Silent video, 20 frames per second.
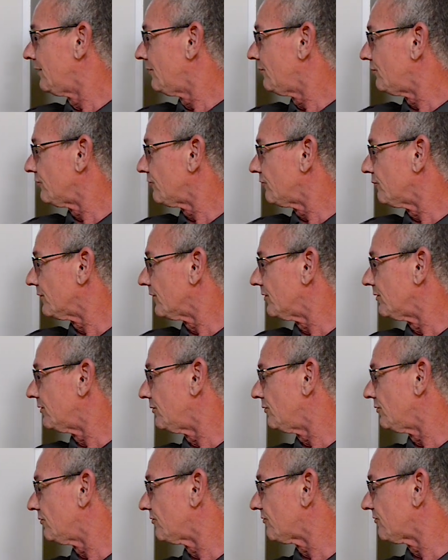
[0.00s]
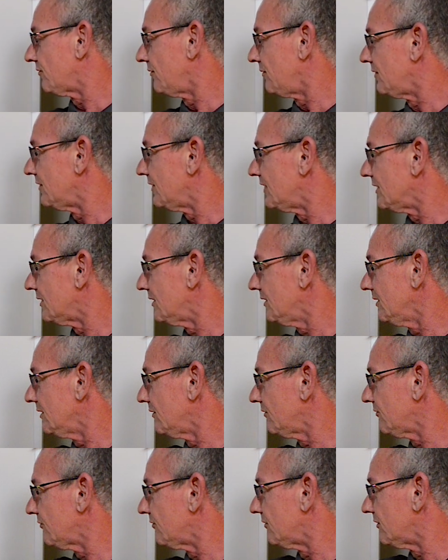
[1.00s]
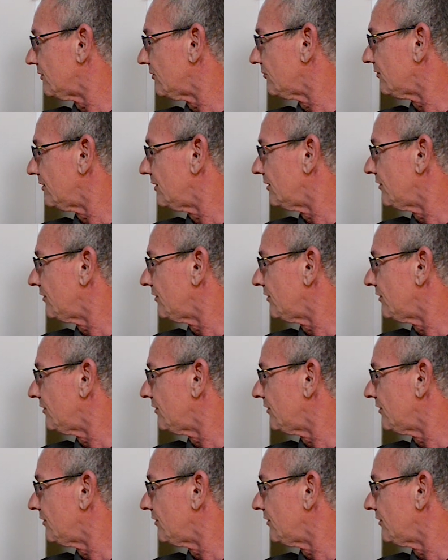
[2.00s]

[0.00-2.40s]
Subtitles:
What you want to do is take this, let's say